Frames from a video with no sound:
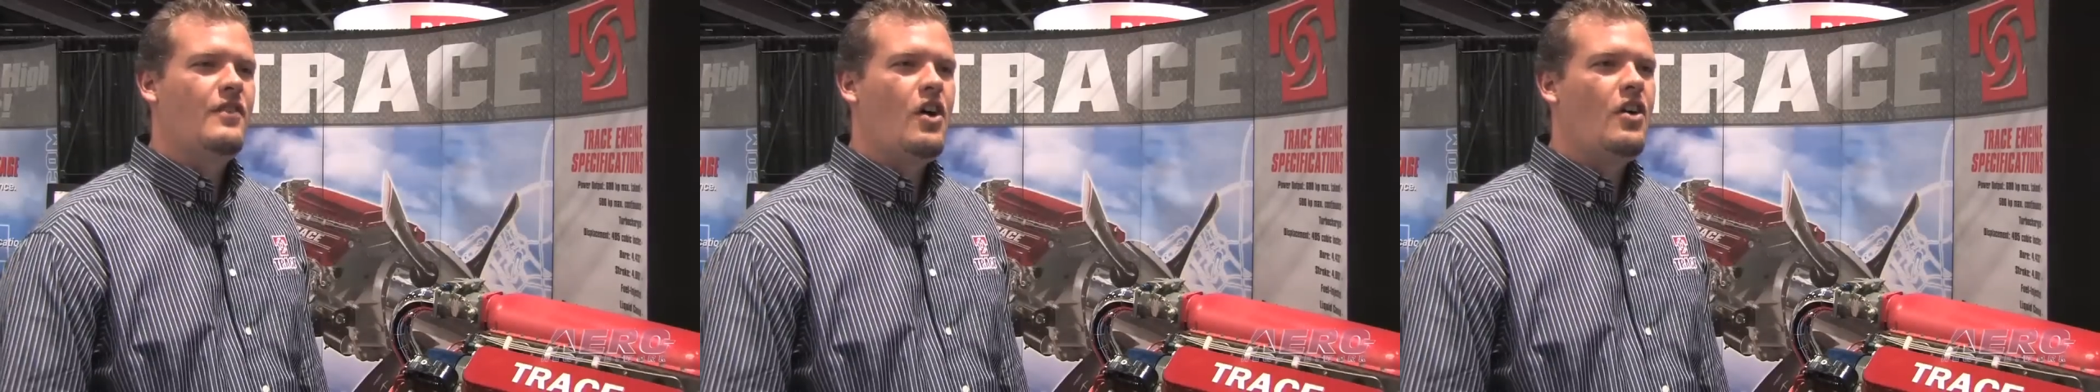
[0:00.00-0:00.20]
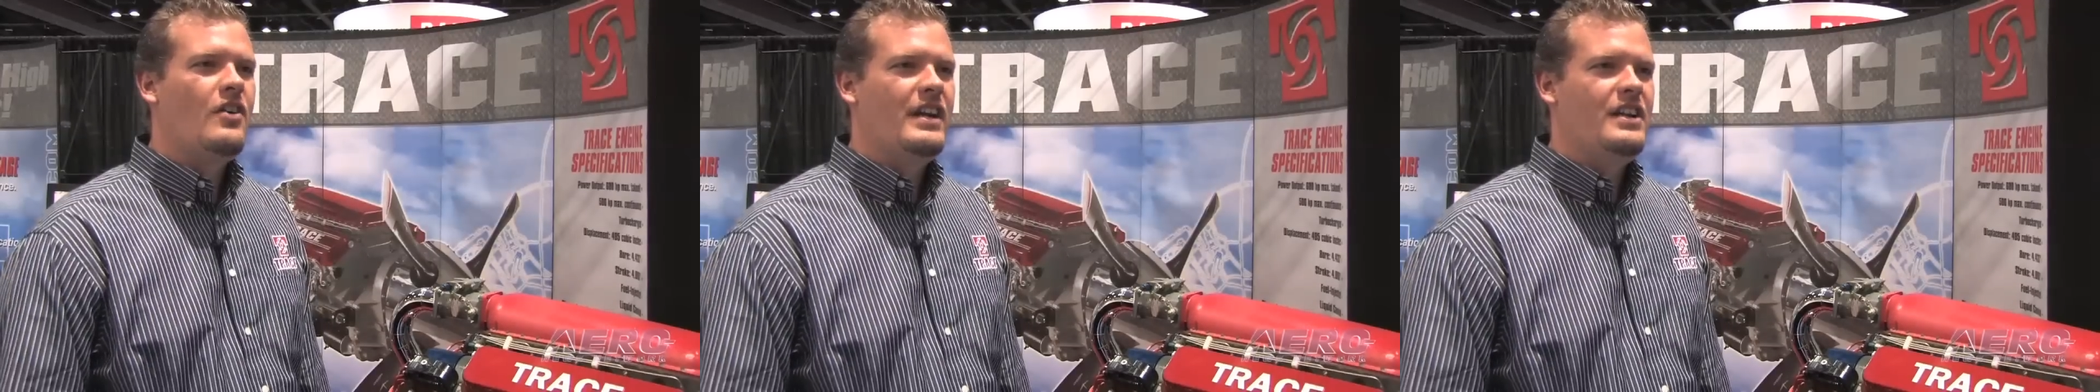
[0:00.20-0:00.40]

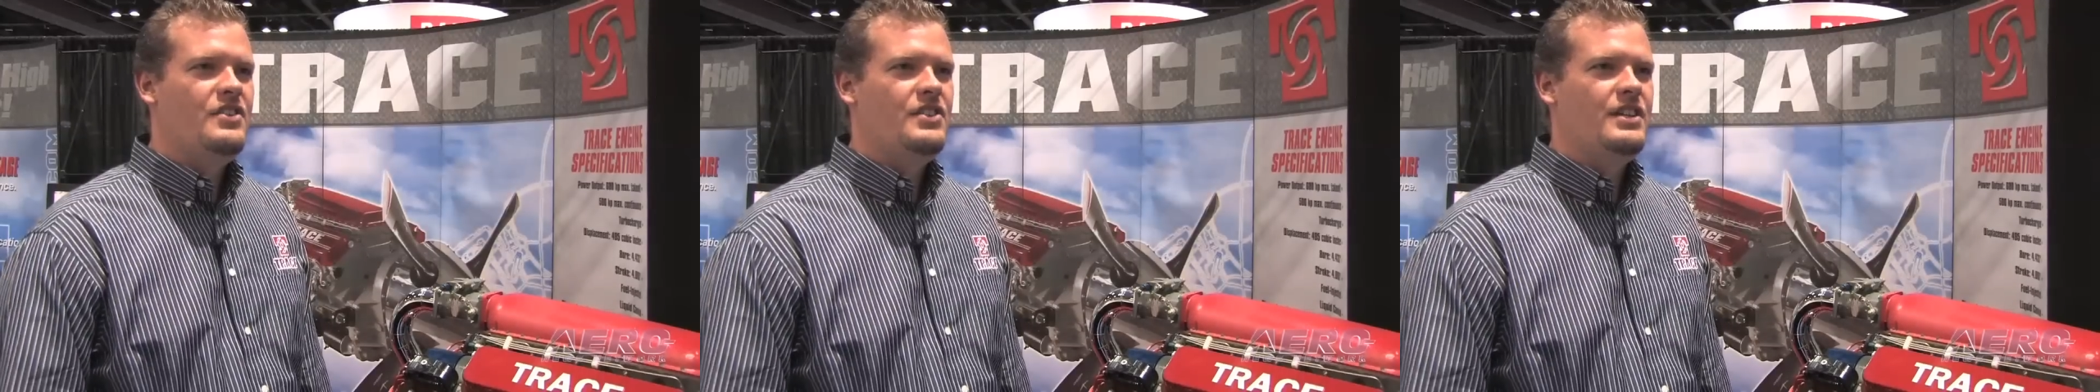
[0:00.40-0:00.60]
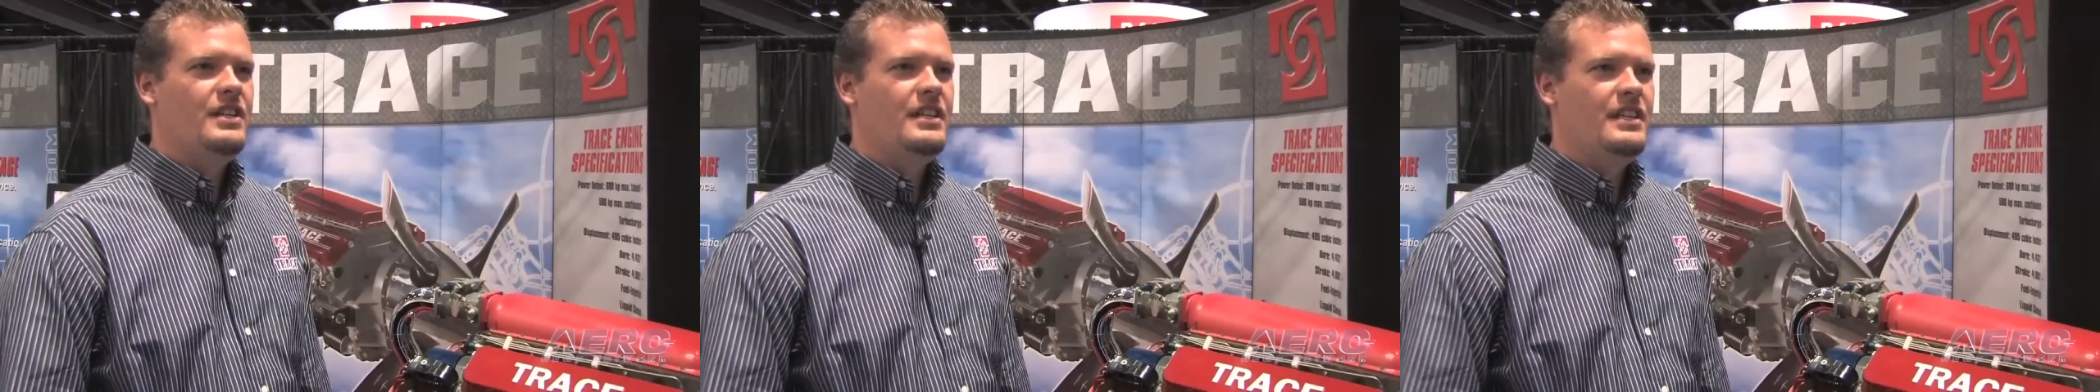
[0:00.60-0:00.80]
our
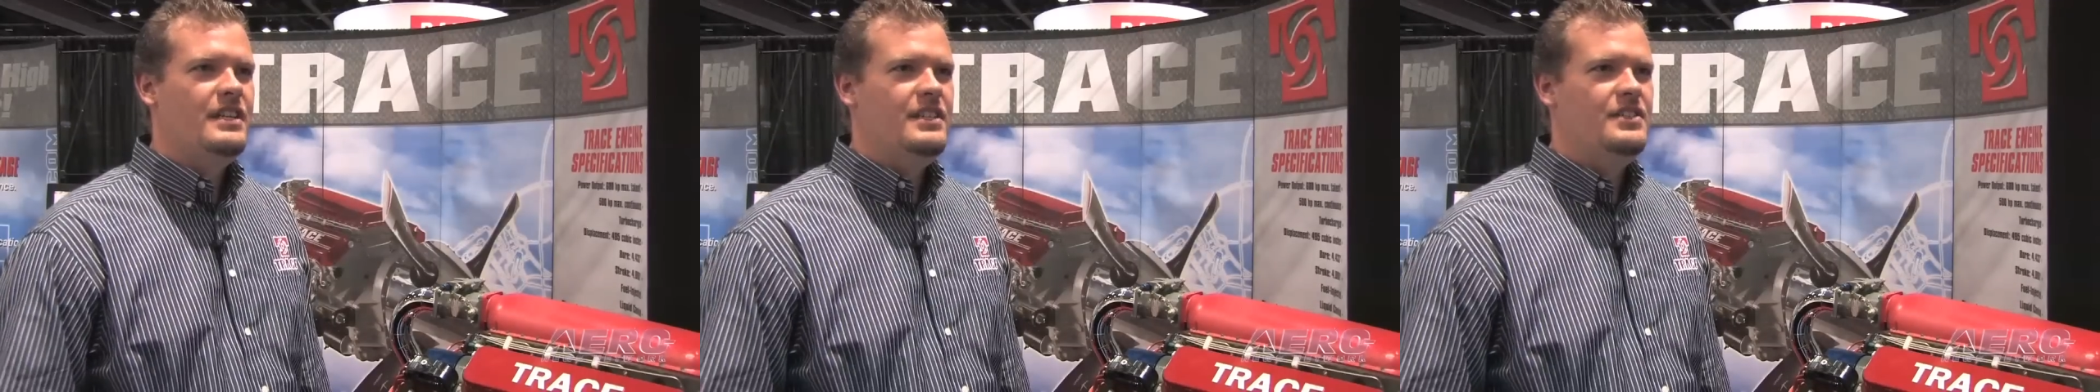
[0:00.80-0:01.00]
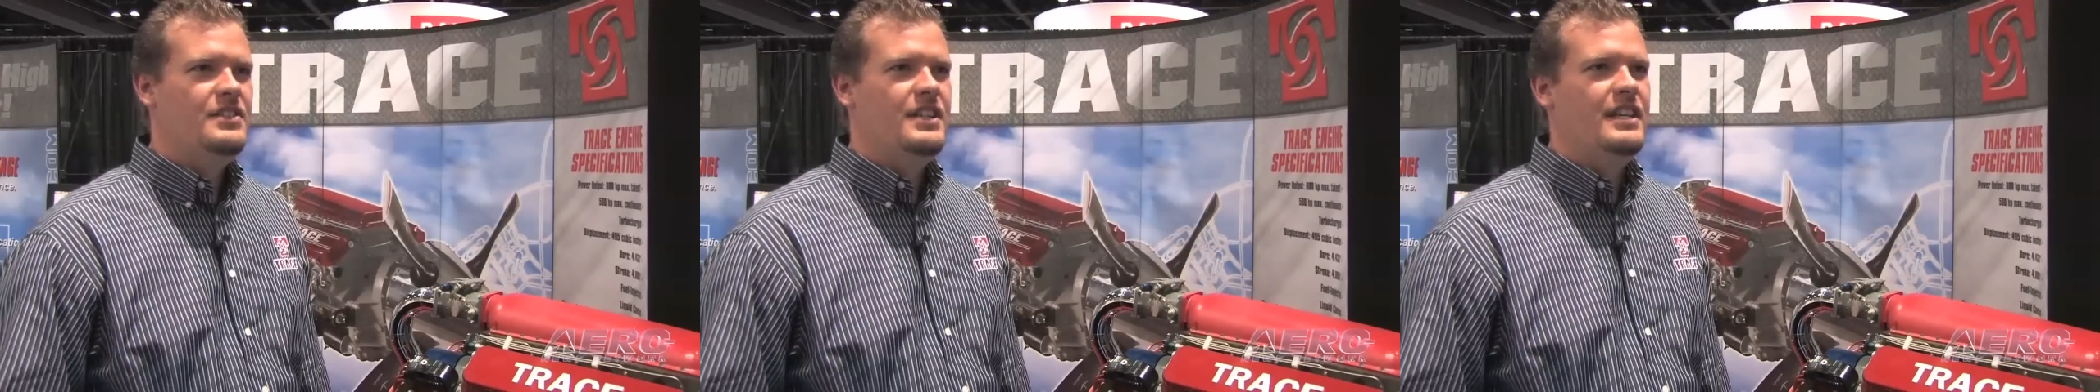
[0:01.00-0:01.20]
engine
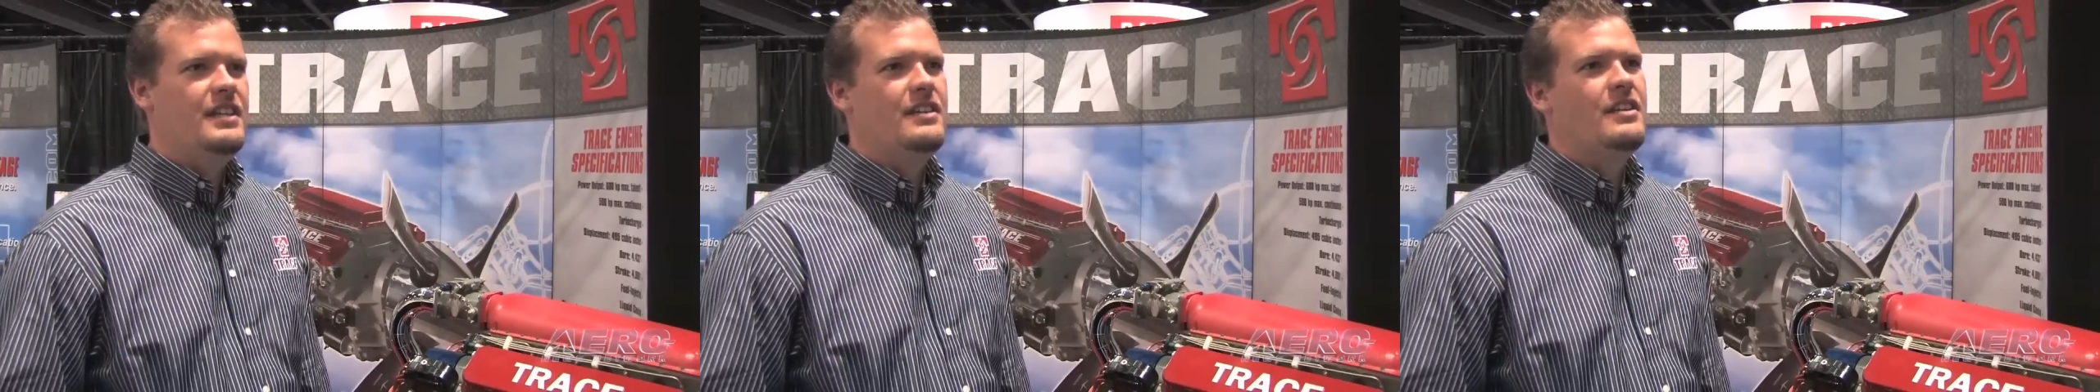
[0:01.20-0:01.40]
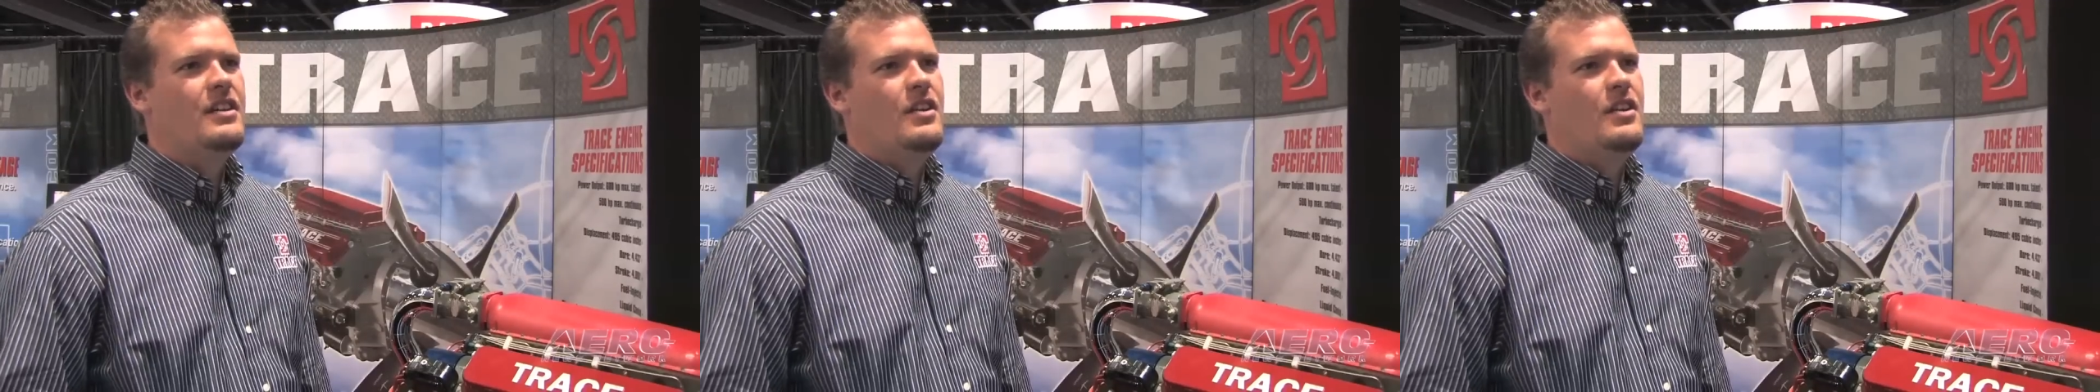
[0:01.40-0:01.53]
is that